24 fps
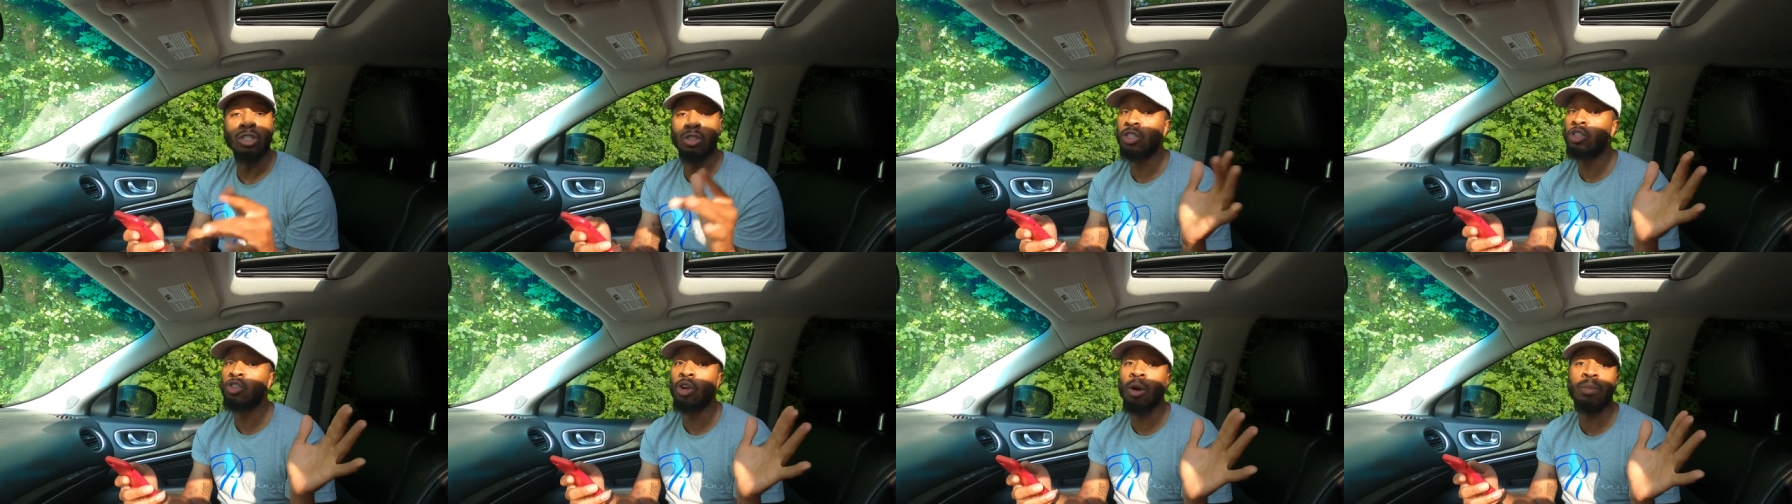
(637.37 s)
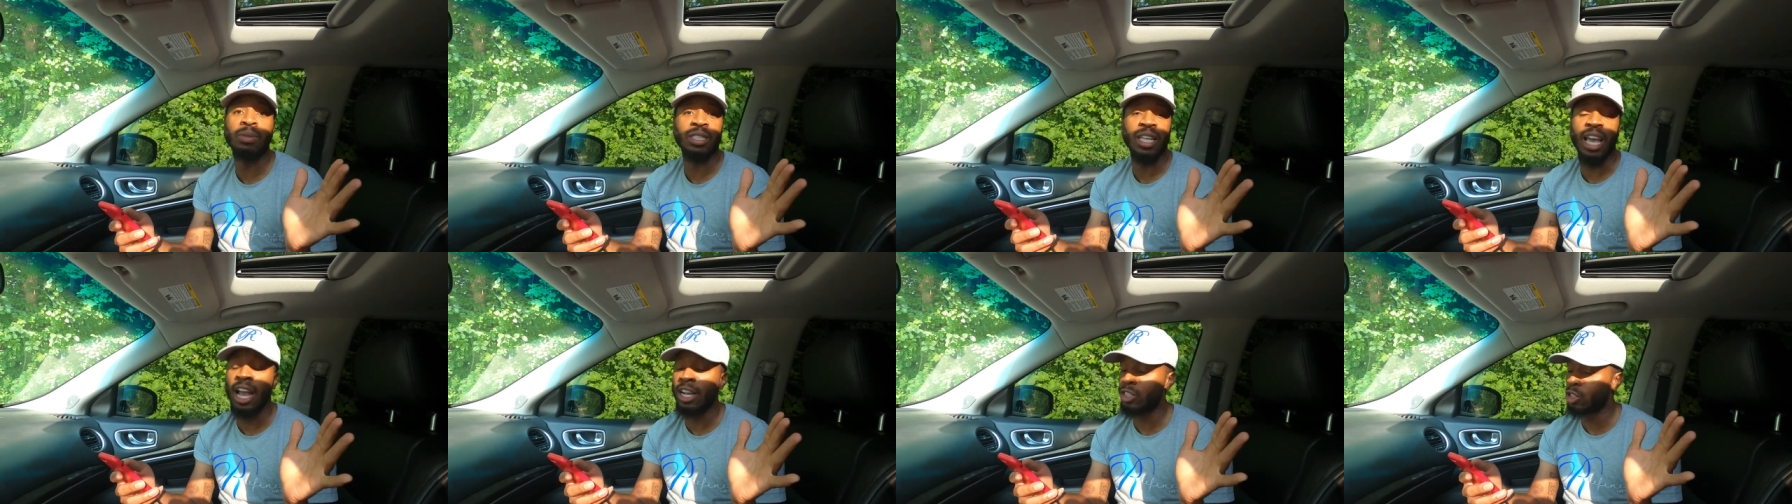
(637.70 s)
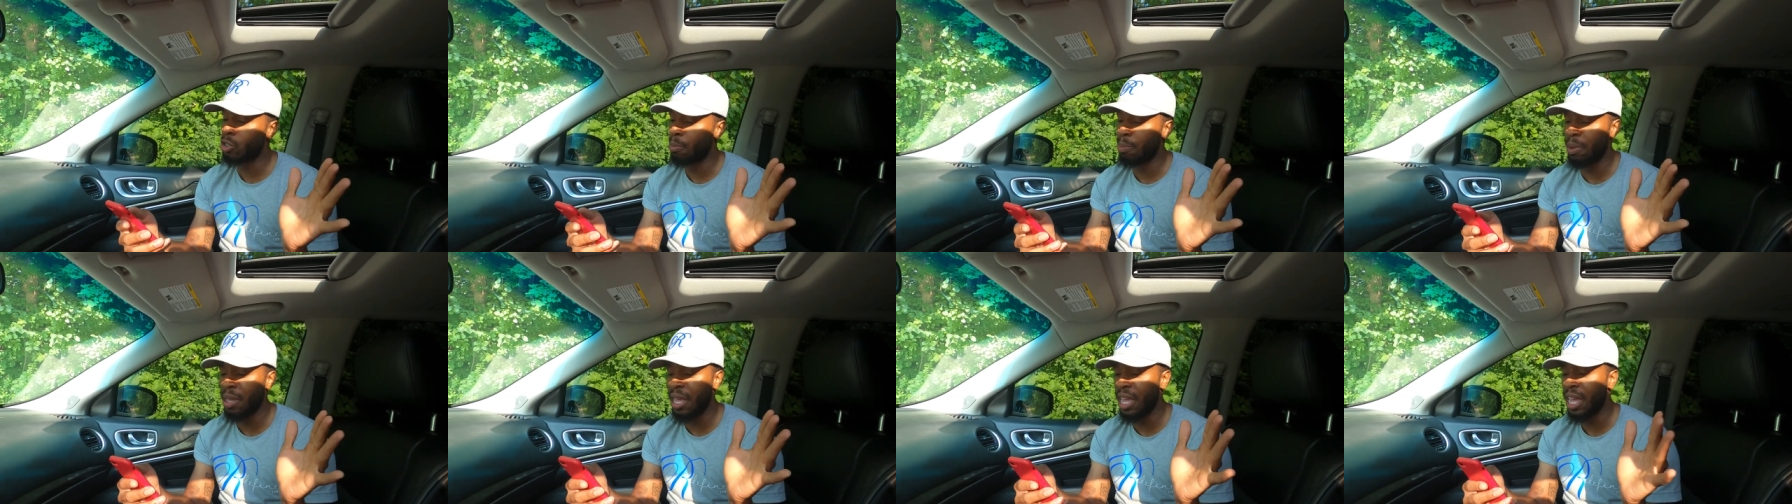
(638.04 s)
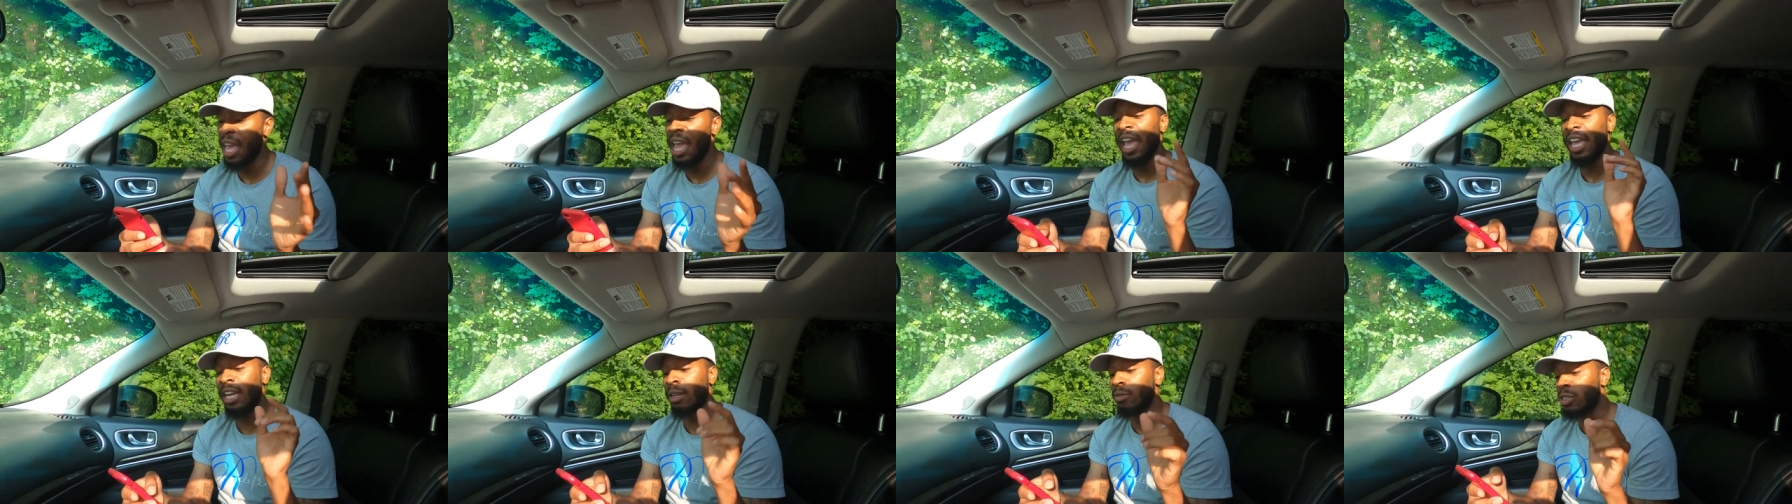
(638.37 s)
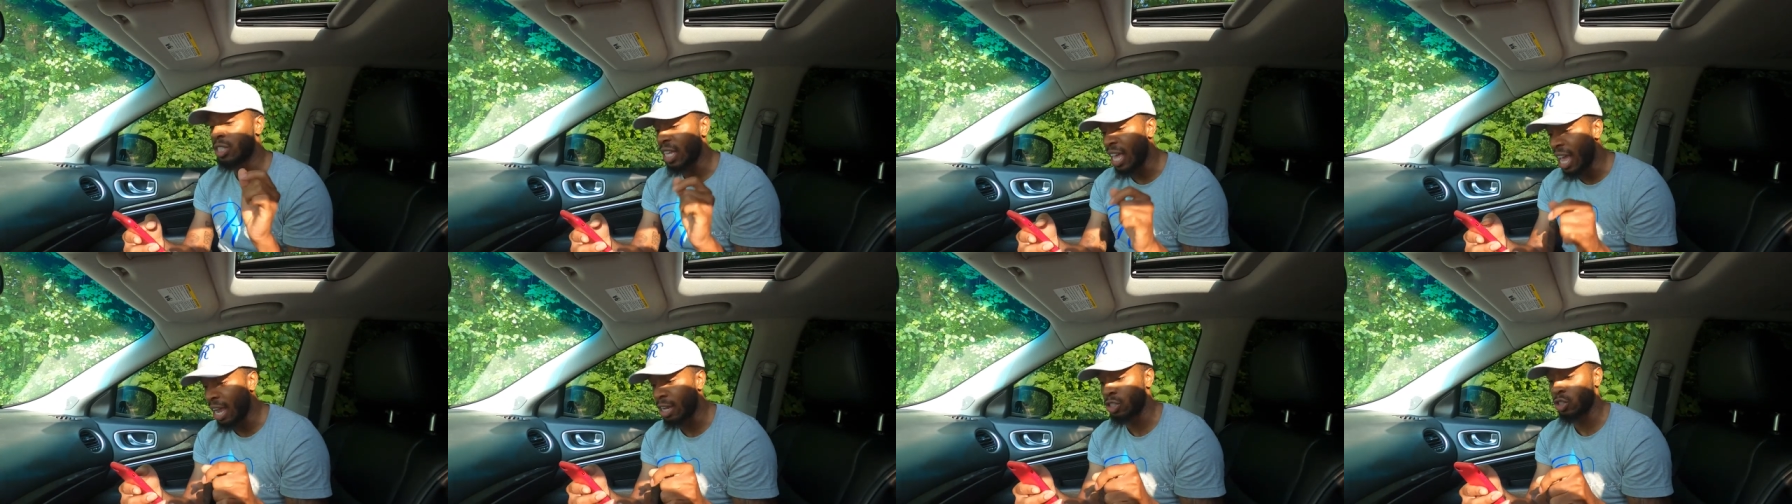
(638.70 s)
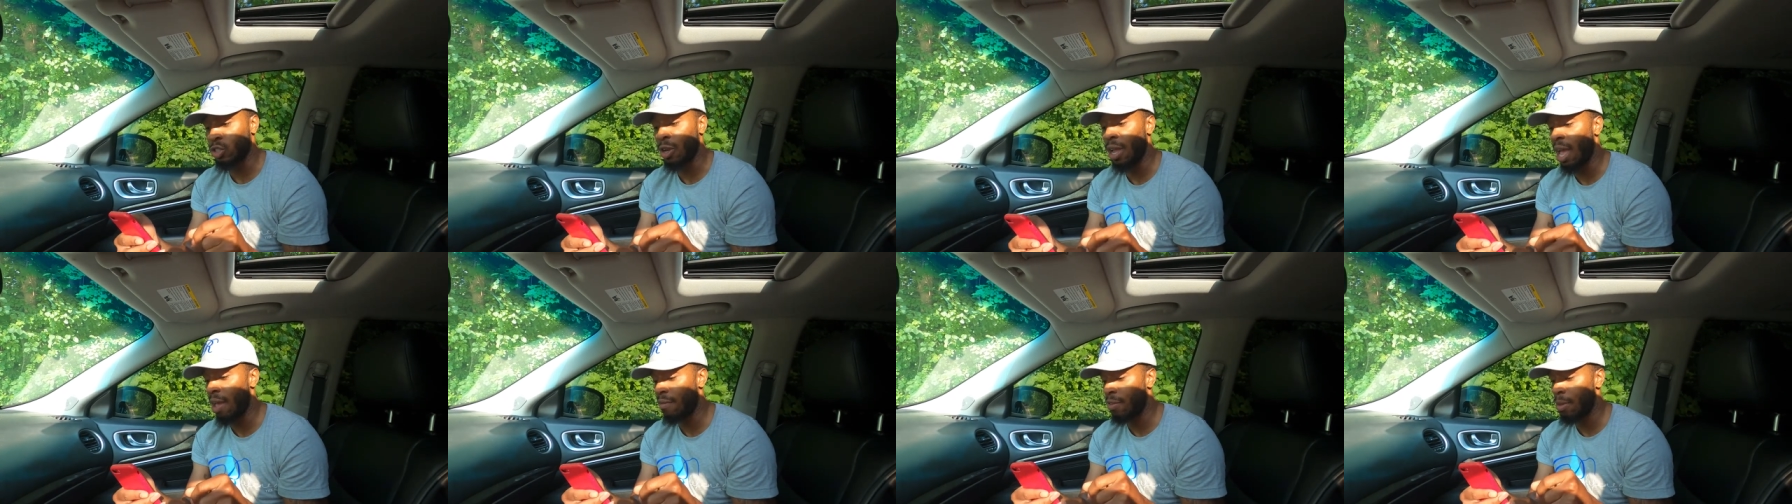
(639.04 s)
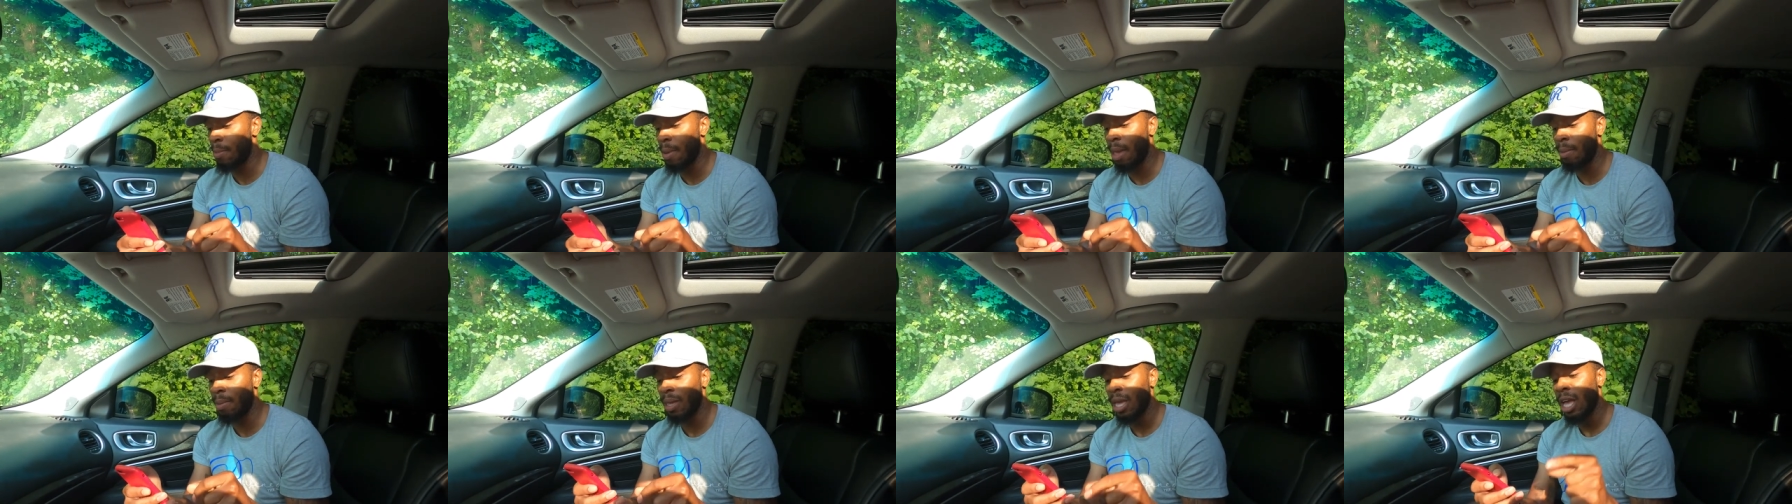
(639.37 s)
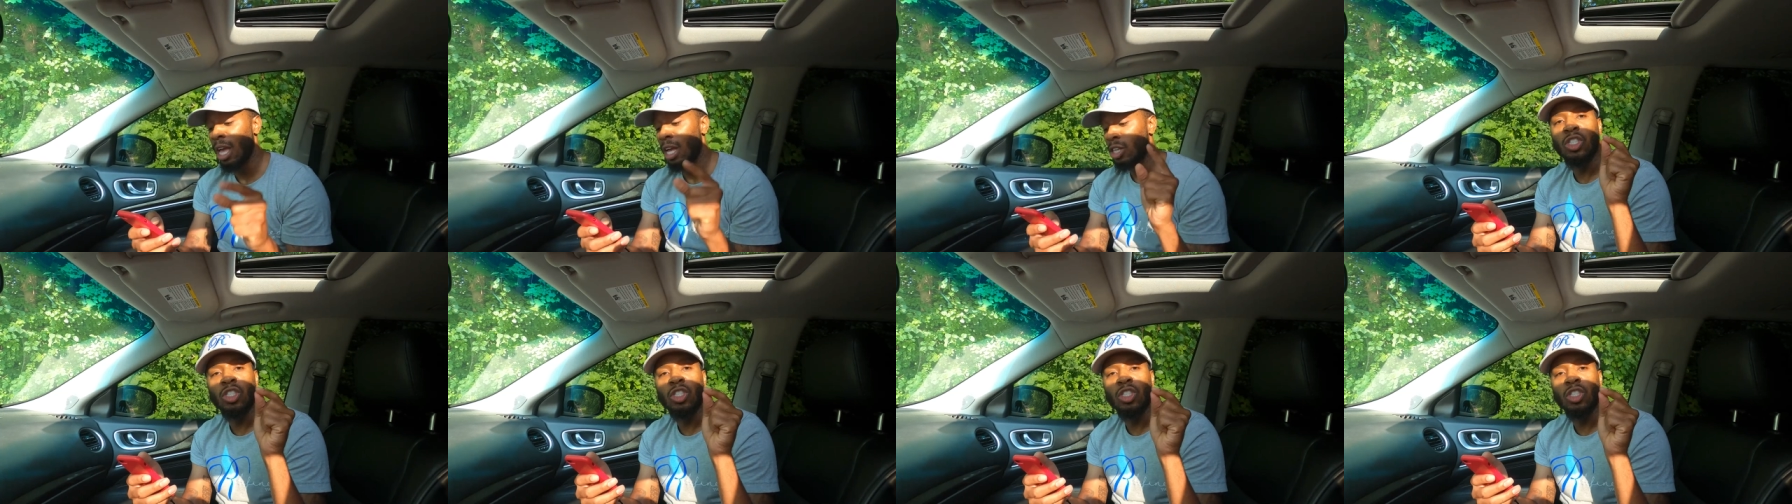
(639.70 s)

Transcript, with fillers: So this joint was extra big and it was extra heavy, baby.